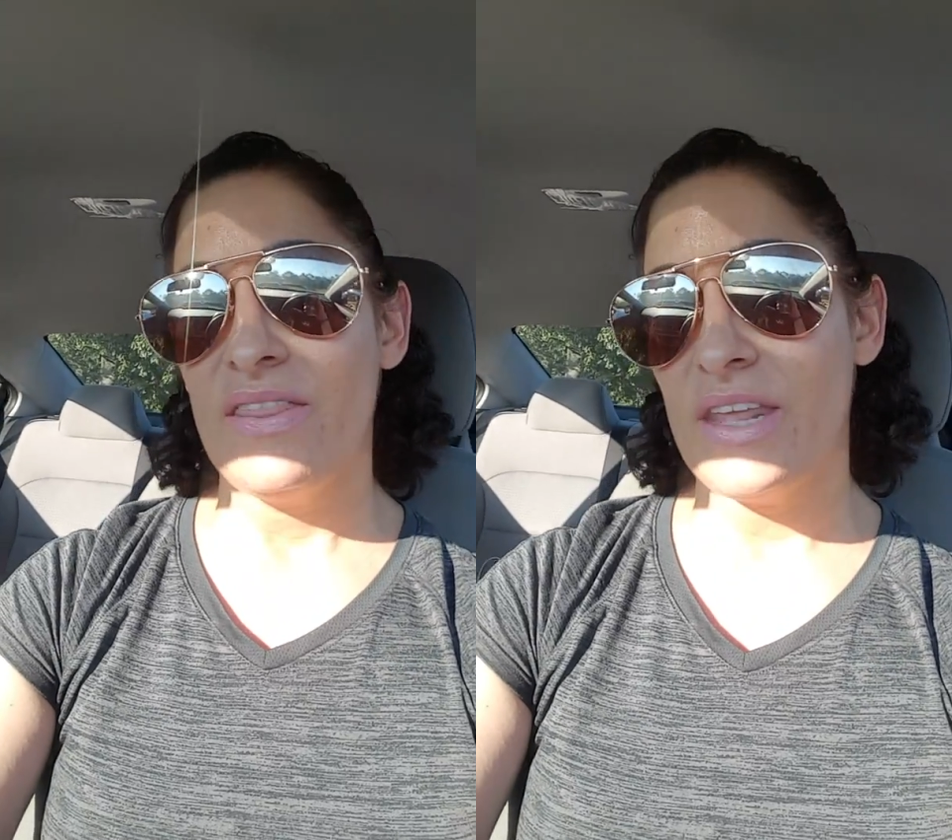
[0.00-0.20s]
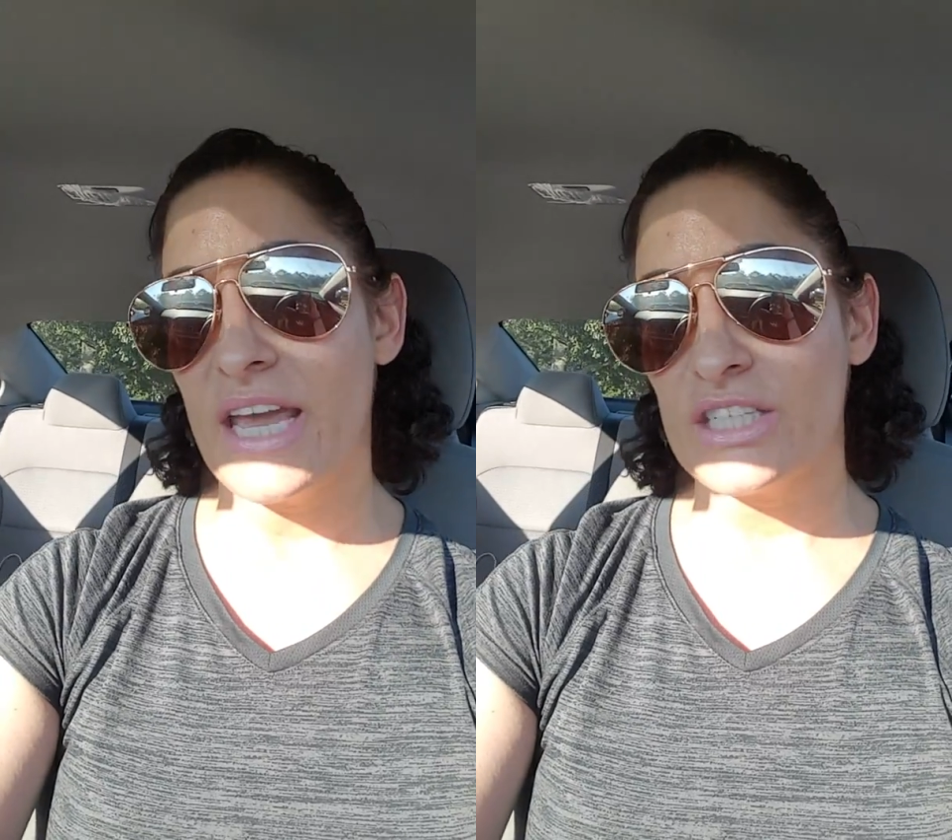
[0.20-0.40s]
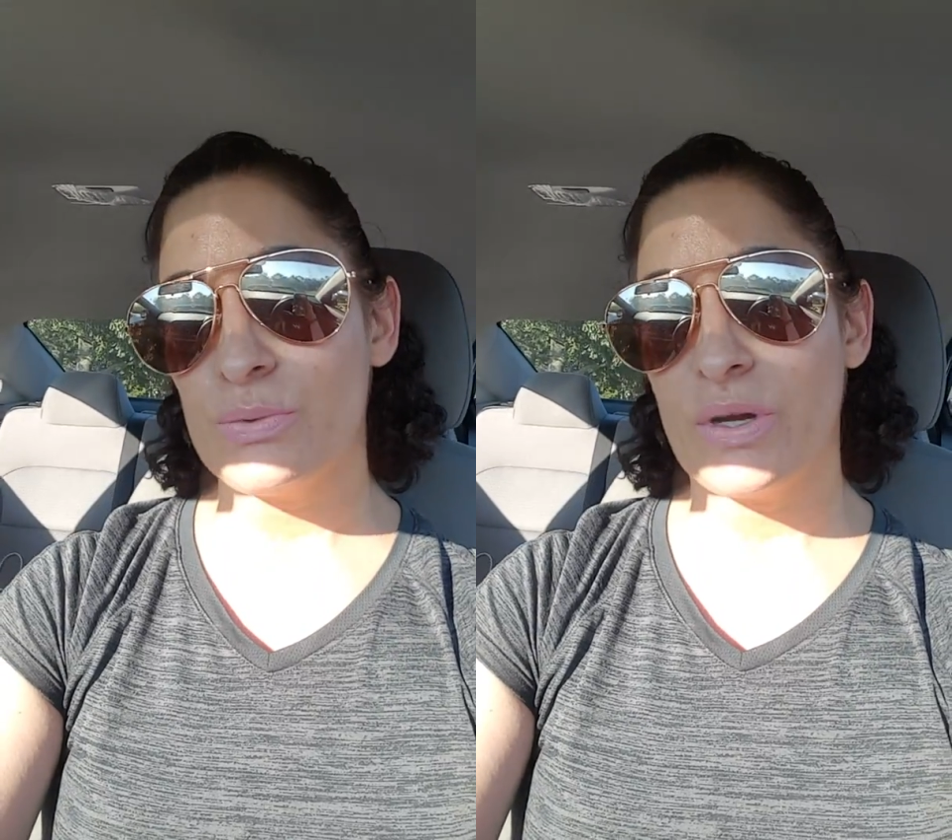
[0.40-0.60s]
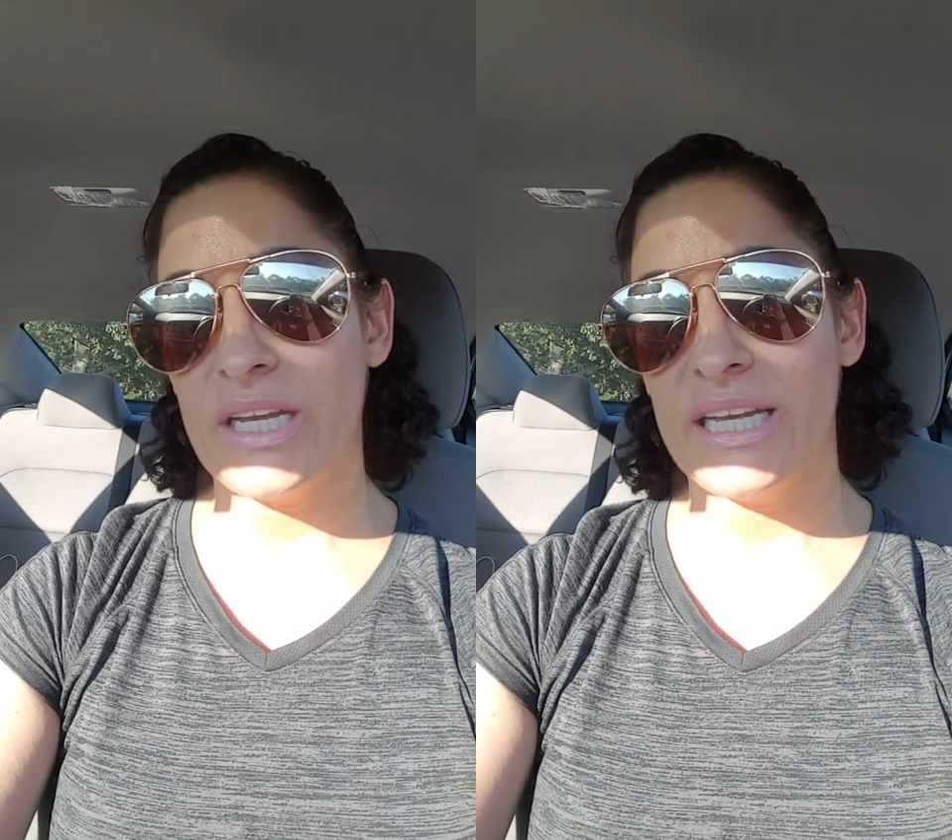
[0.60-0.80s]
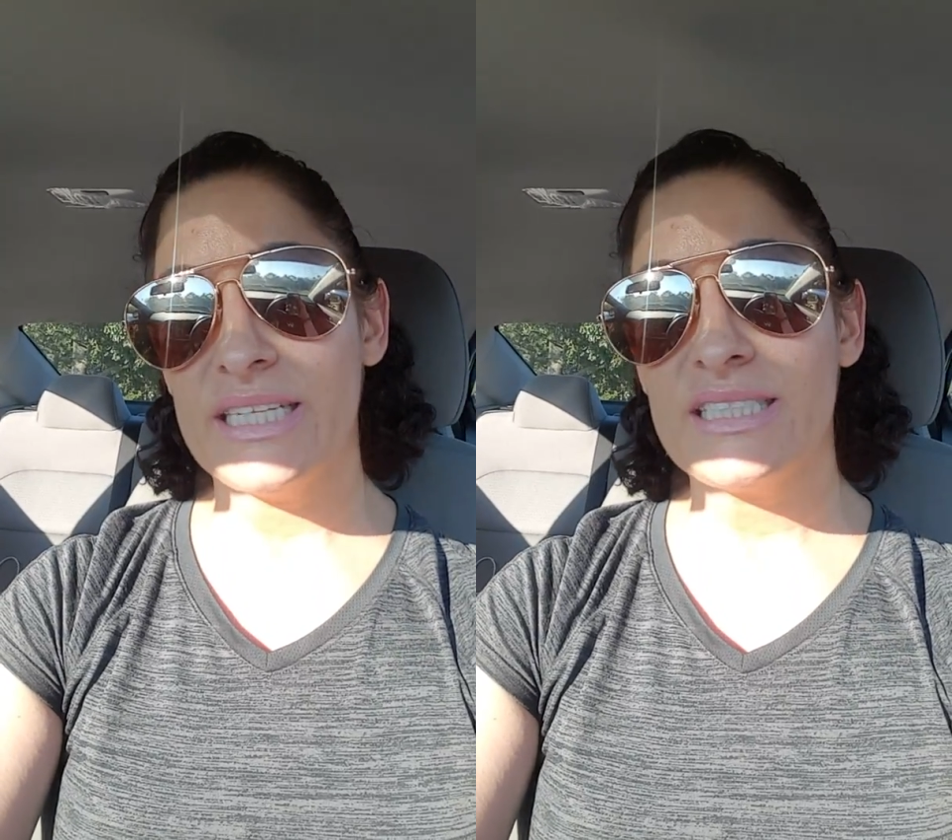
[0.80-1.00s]
the next
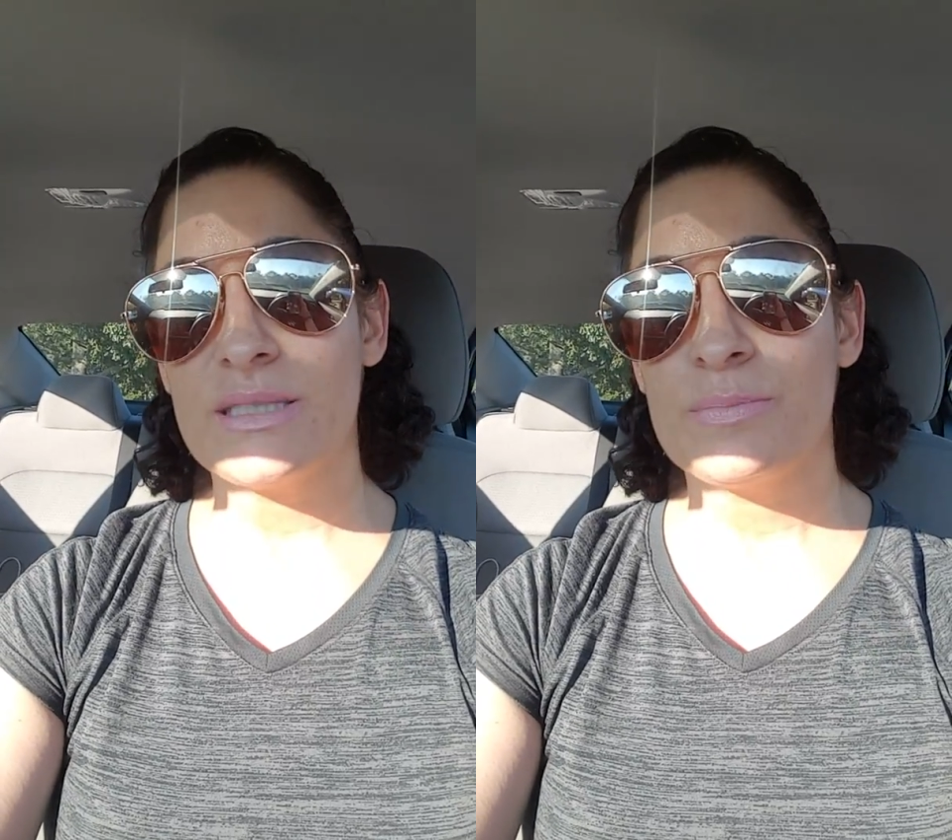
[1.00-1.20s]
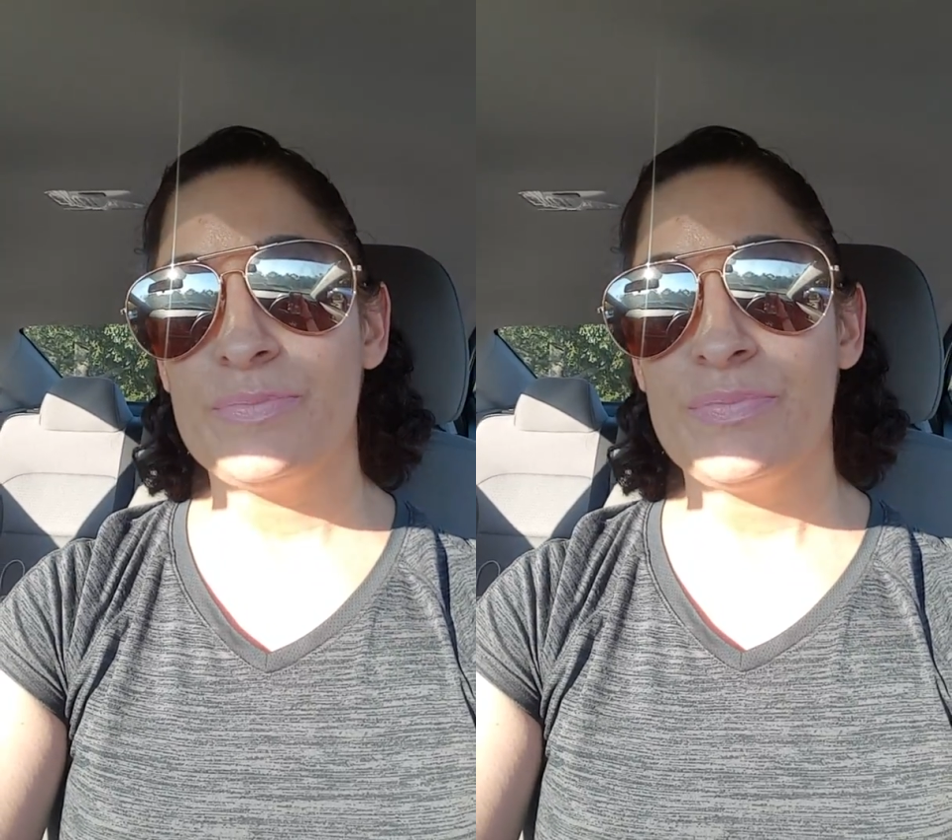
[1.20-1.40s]
one is.